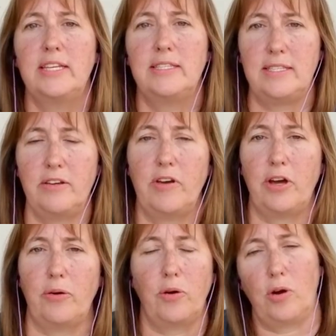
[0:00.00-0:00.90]

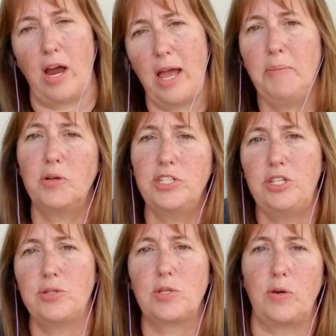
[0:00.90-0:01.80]
Xero, or I'm going
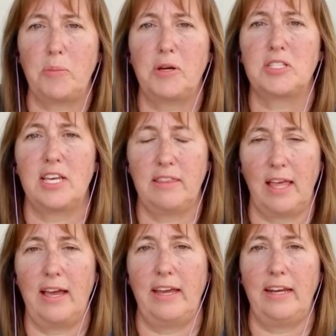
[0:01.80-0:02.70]
to use QuickBooks
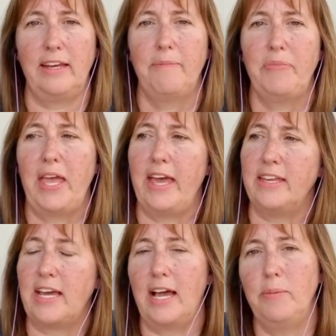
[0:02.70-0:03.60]
Online,
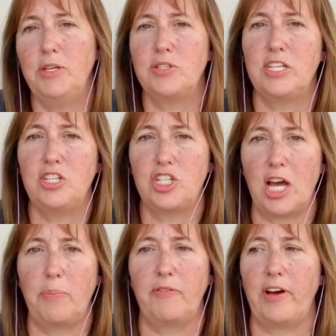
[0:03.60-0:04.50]
and I'm using
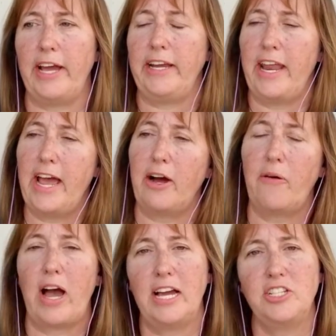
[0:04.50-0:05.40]
Shopify.
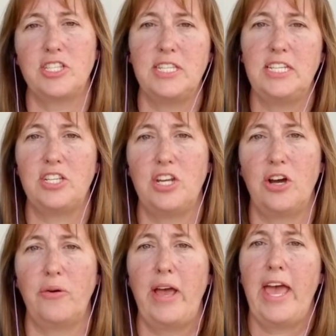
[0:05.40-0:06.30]
Now, I just need to
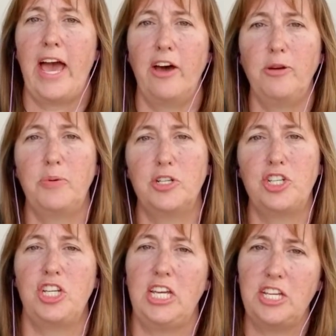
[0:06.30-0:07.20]
know how to
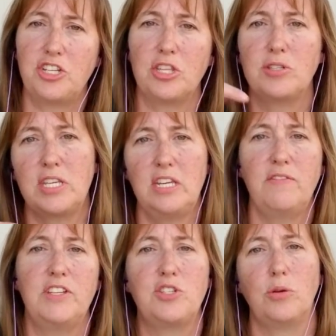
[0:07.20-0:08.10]
push each of those
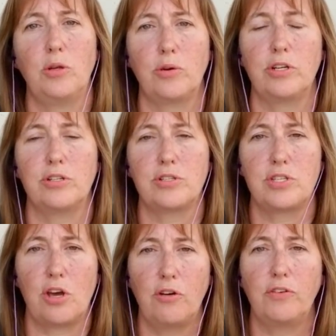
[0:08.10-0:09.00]
individual
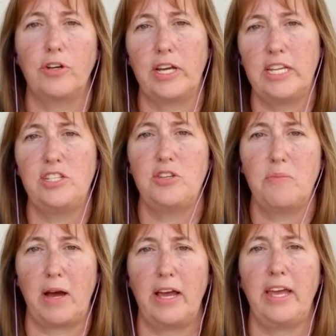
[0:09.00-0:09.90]
orders over into
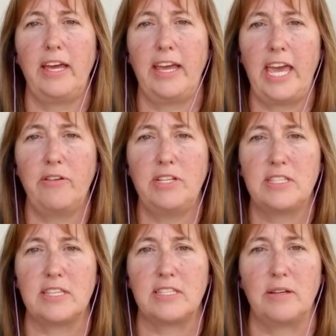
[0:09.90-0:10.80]
my accounting
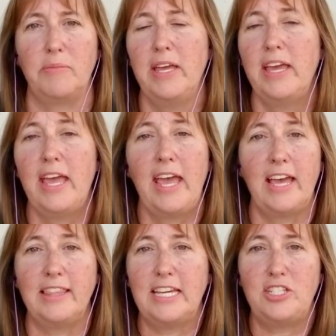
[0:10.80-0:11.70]
system.
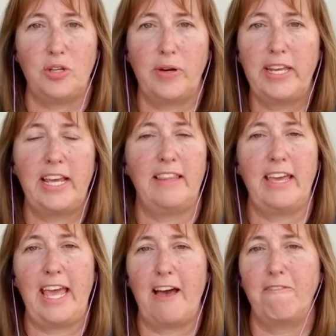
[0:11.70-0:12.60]
And they do it, and
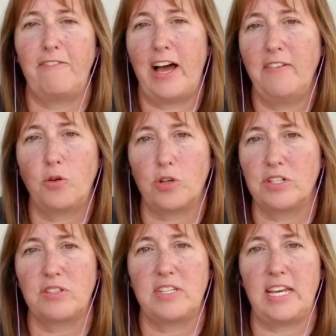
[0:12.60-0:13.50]
they have 5
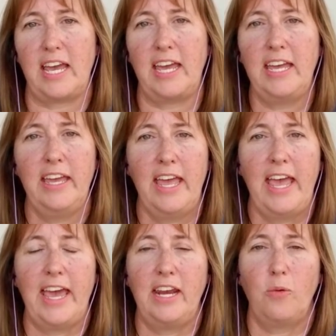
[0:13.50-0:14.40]
orders a day,
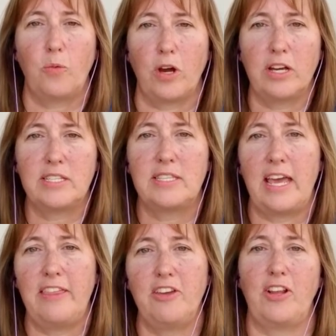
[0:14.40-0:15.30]
and it works,
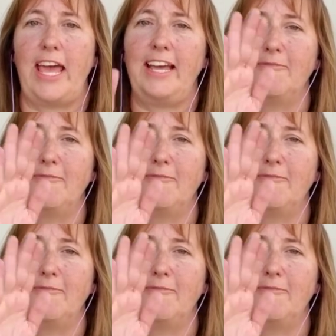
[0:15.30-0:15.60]
and they're like,